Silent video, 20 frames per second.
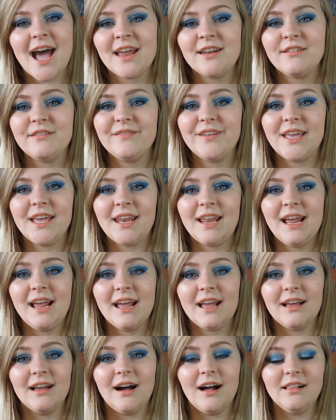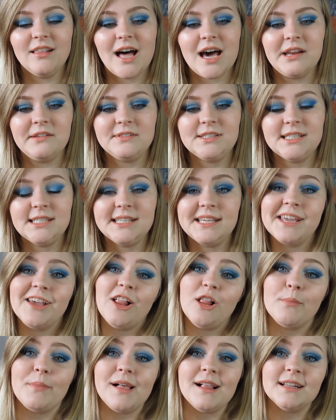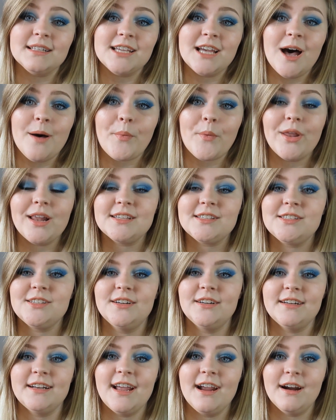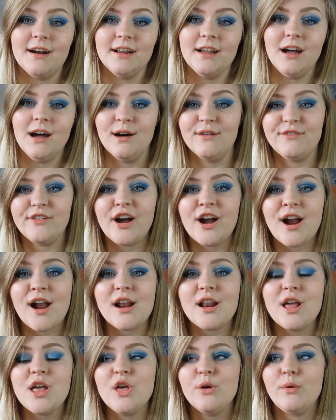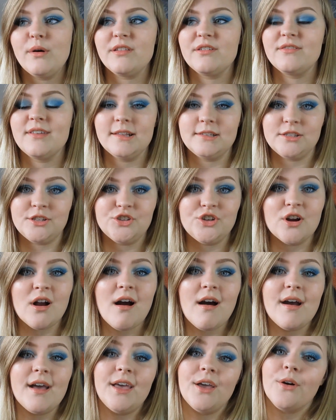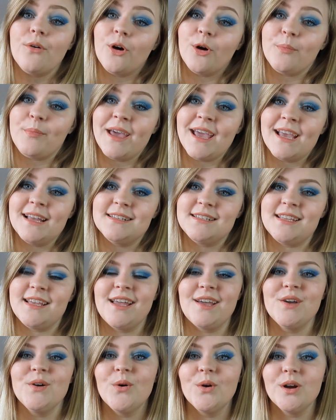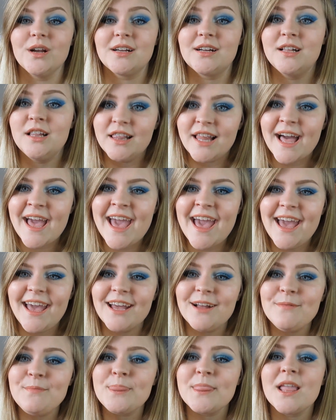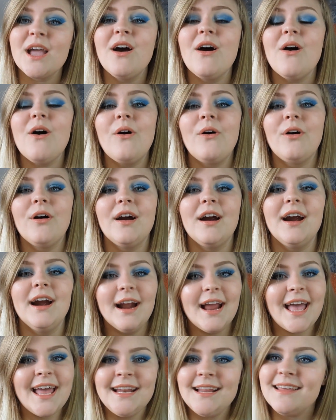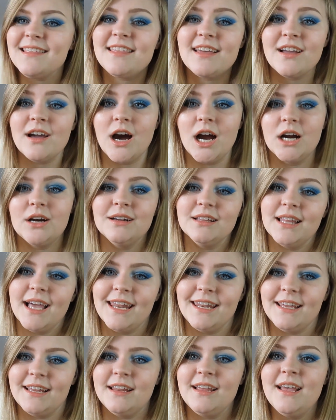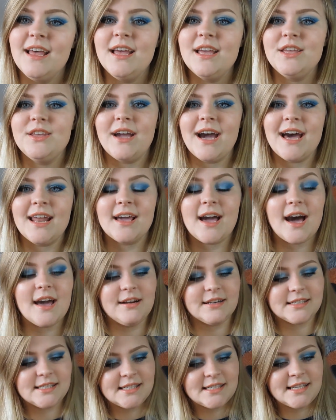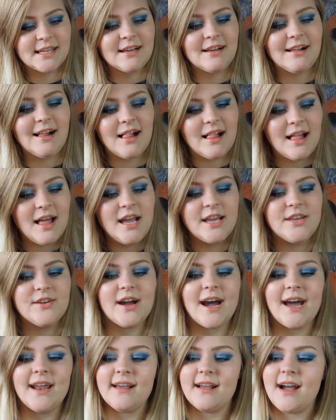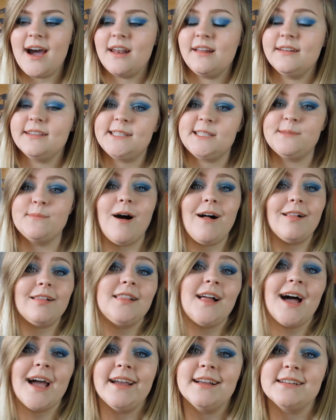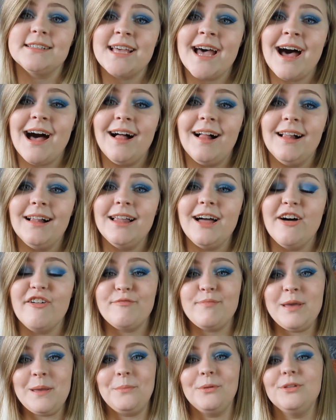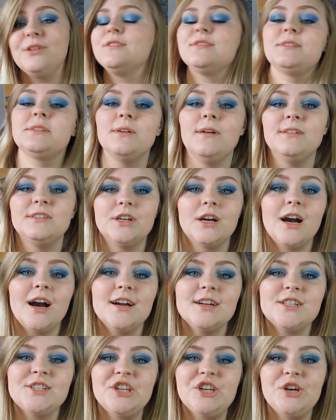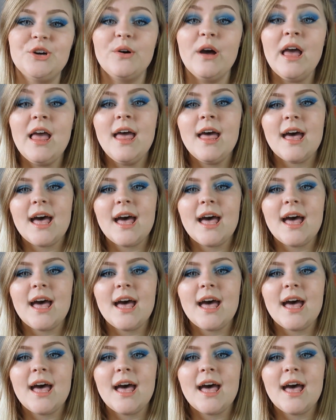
kind of getting a lot of skill built up in a certain area of art, whether that's drawing or painting or clay or anything art related. You kind of got your skill, you kind of got a small clientele of people you sold your art to,